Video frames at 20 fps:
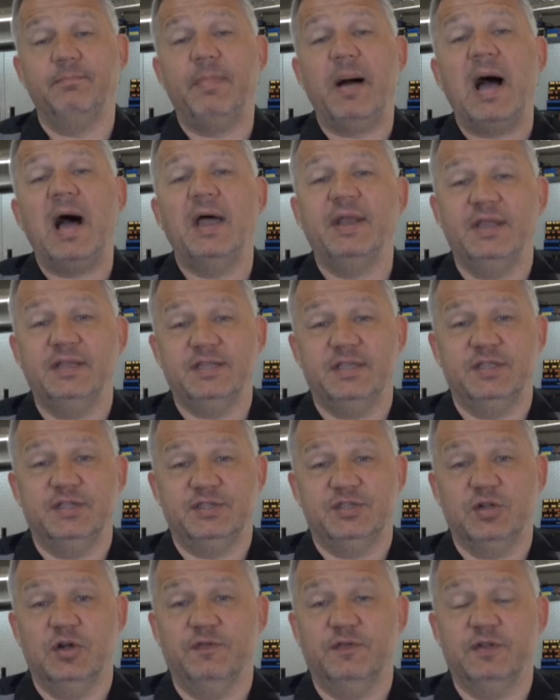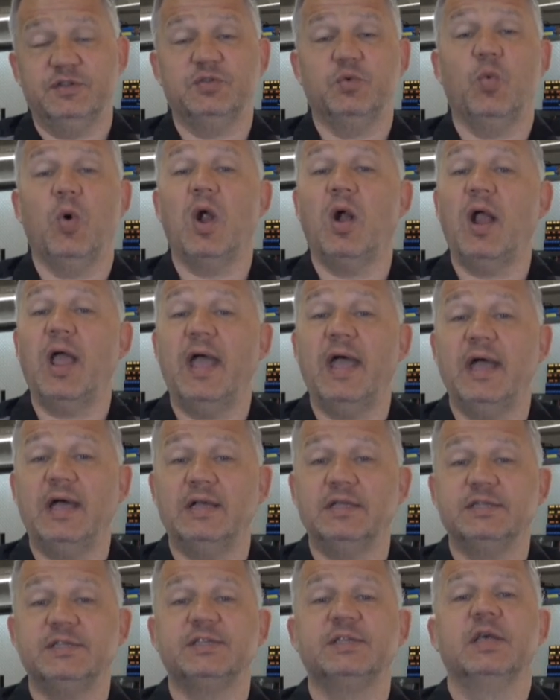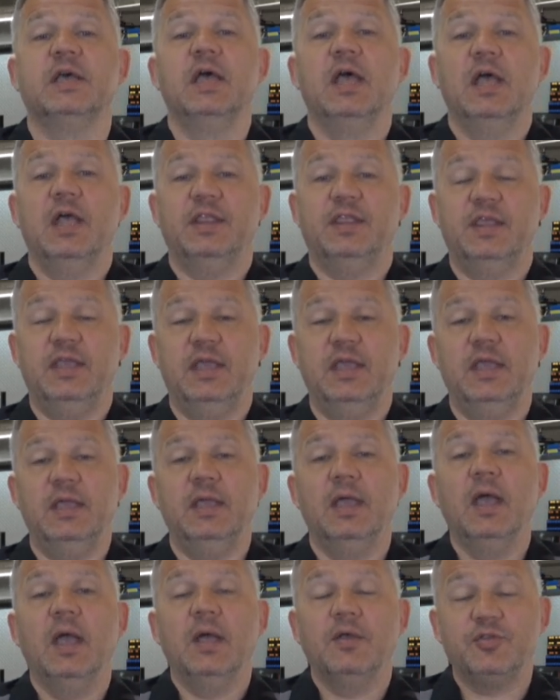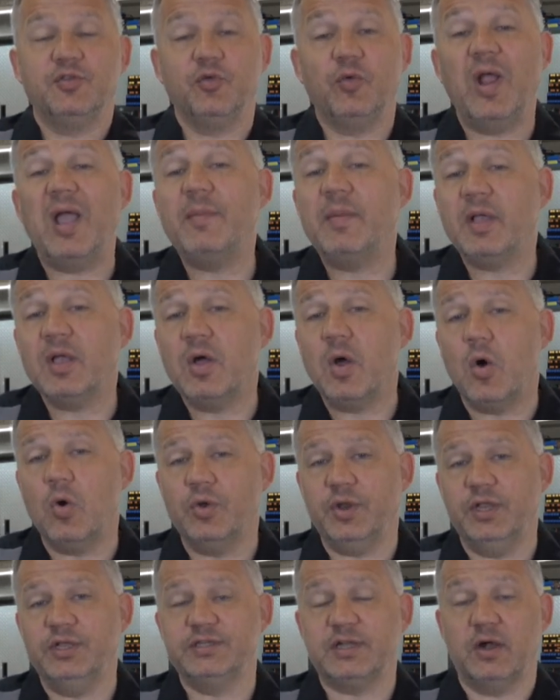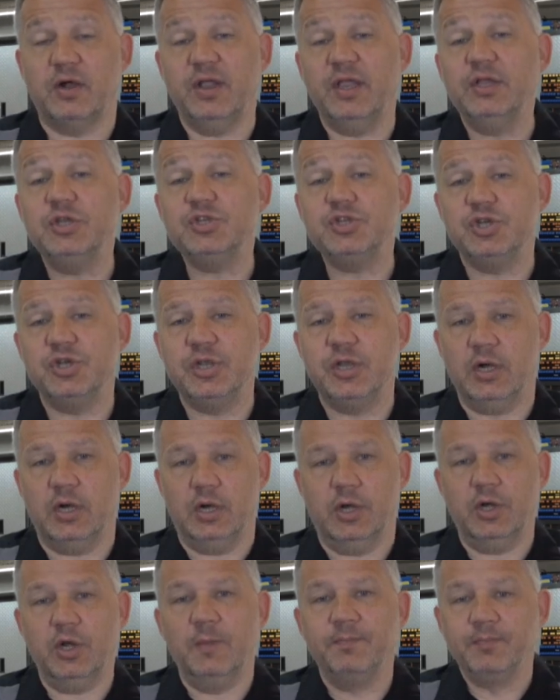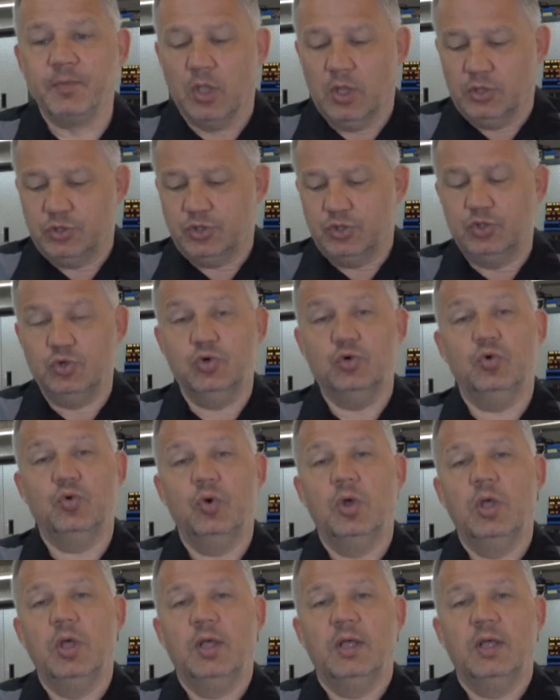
bonded to the surface. Whereas the ceramic coatings are engineered to